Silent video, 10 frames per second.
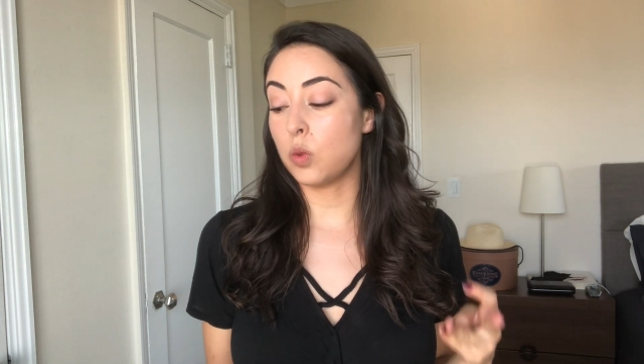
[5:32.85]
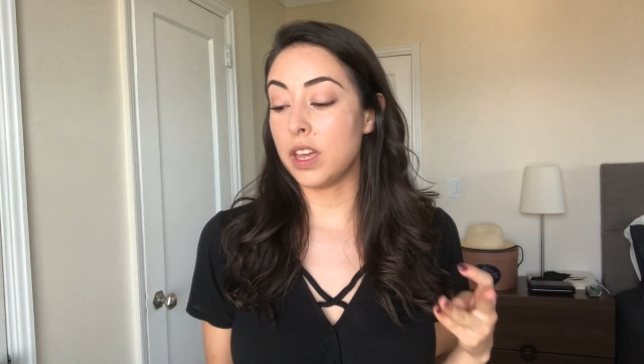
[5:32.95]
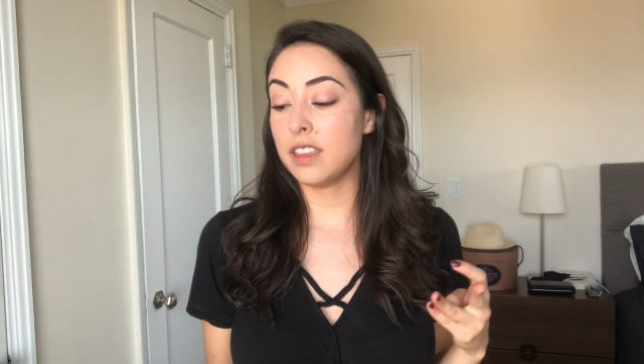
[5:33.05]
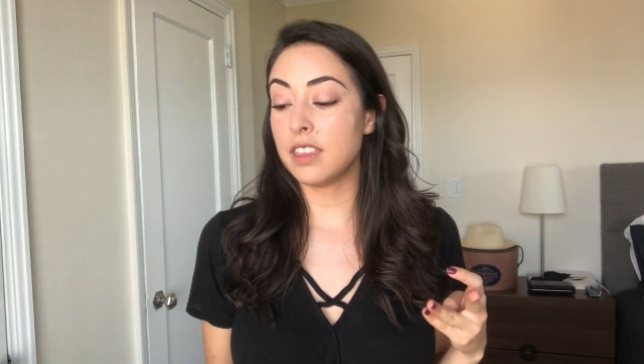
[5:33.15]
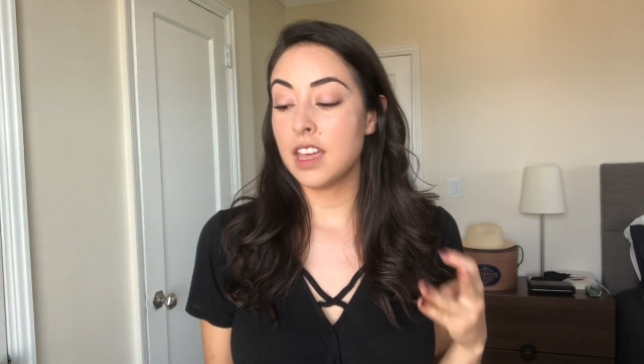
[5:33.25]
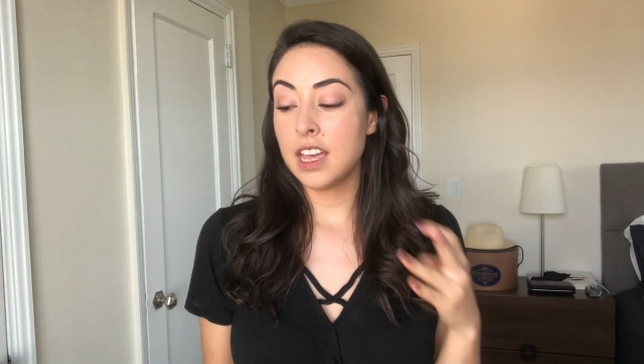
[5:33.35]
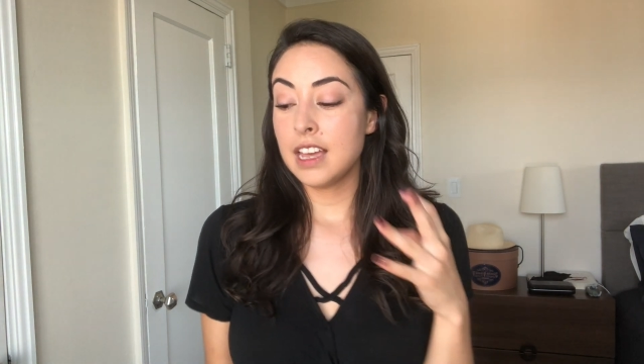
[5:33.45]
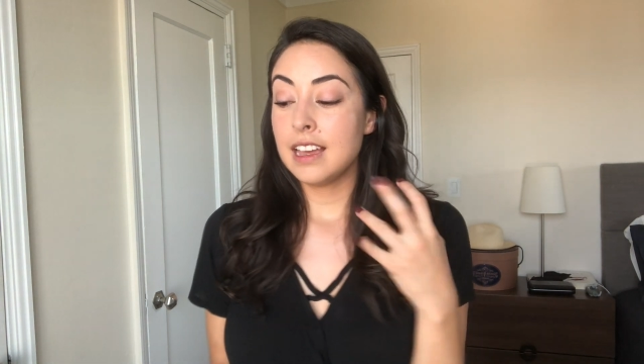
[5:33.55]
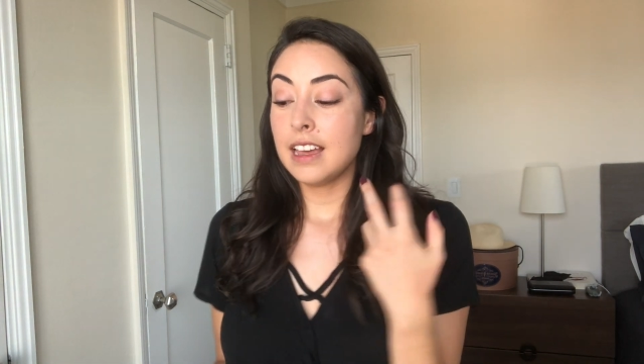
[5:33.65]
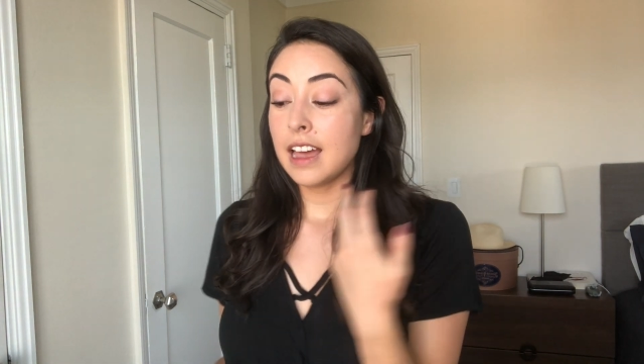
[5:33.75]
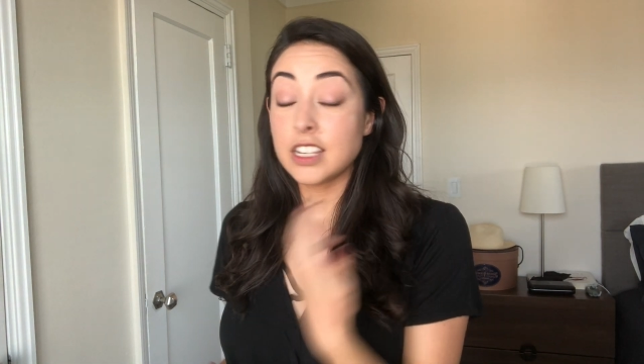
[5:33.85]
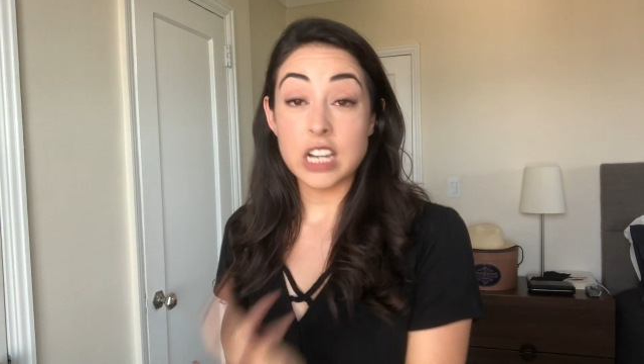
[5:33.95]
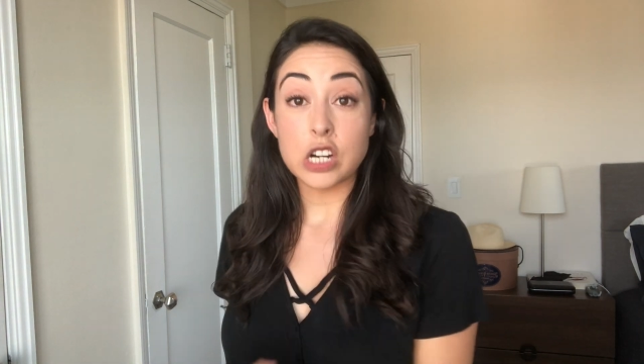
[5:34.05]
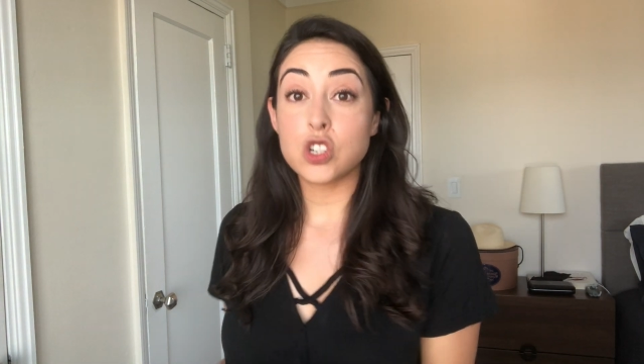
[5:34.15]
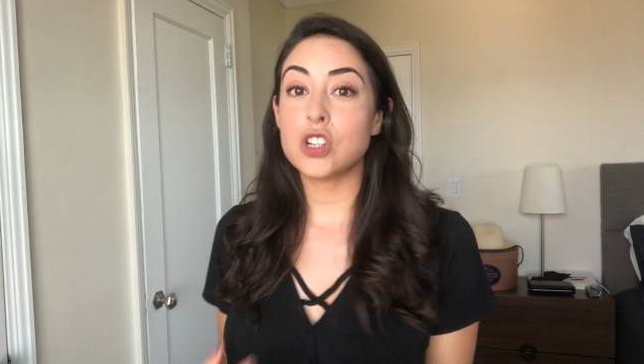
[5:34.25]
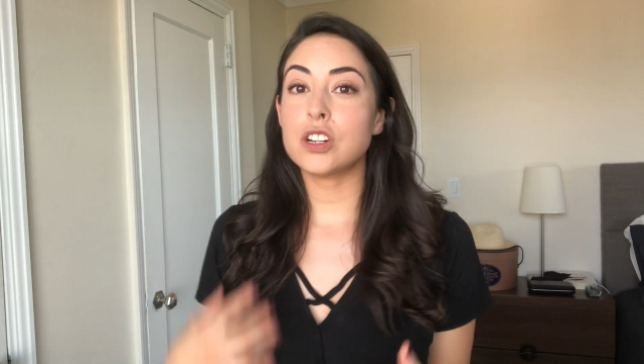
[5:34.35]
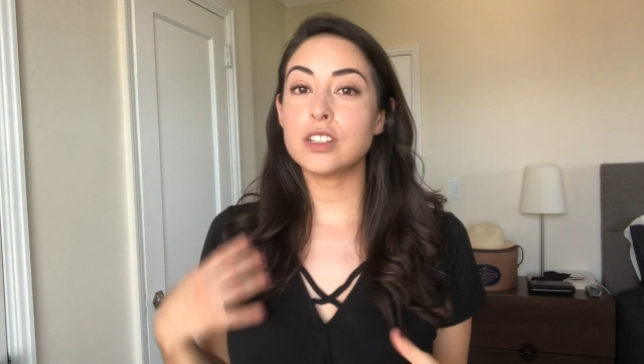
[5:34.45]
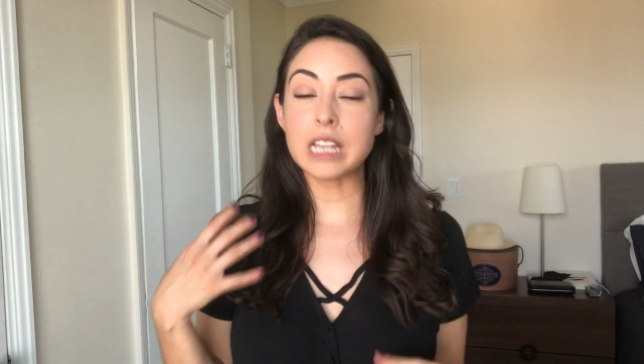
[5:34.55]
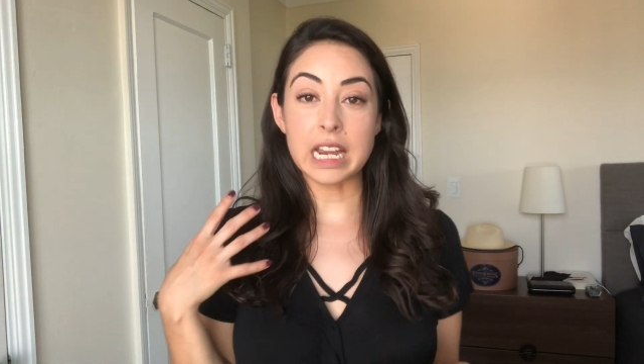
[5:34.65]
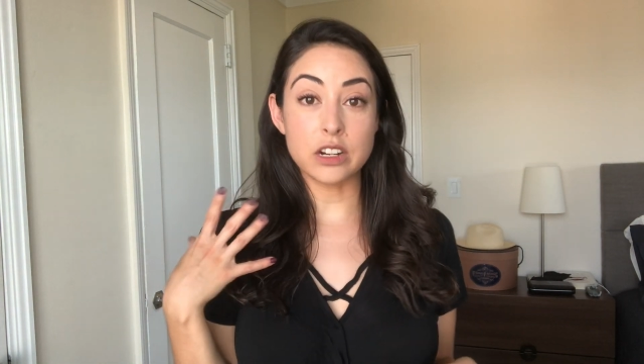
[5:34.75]
with
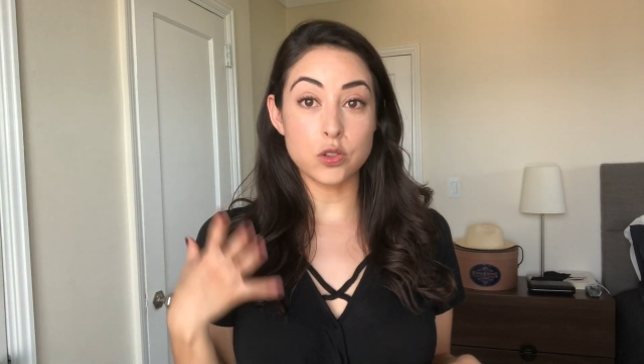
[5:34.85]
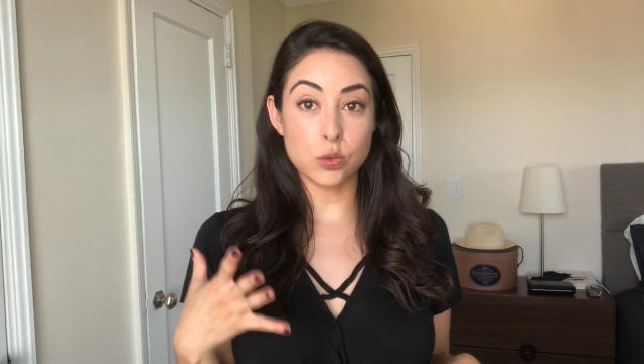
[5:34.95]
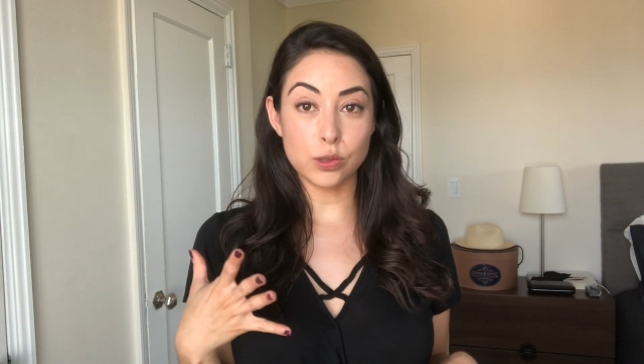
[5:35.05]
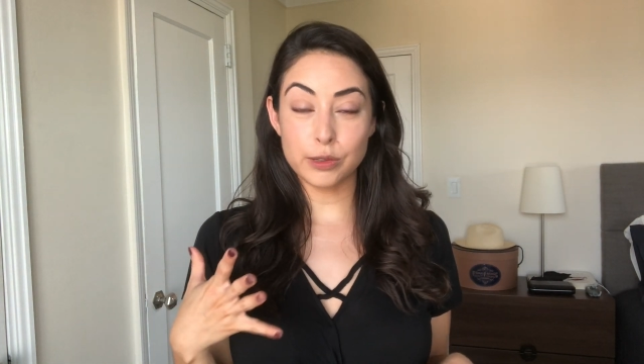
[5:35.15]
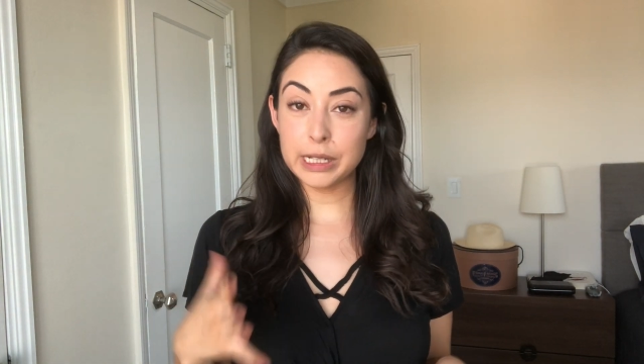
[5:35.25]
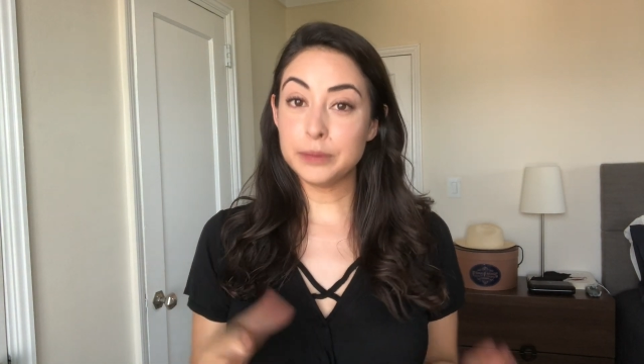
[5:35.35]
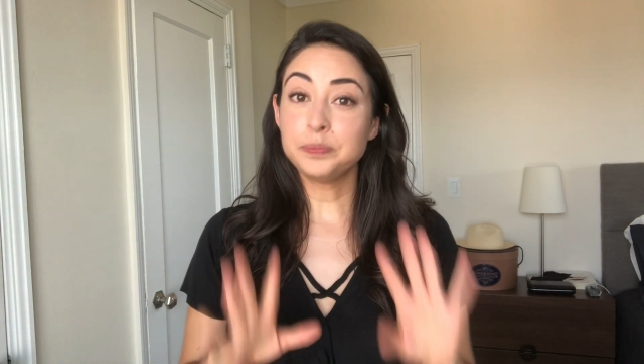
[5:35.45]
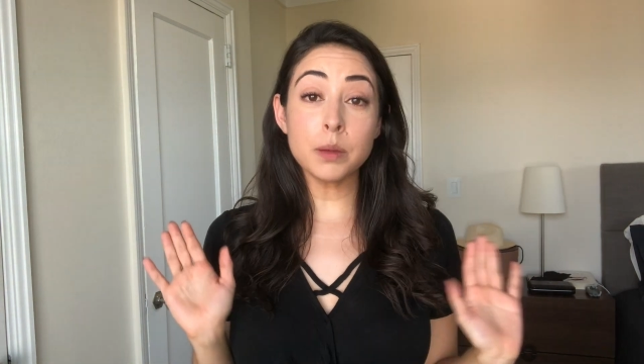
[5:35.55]
textures and jewelry.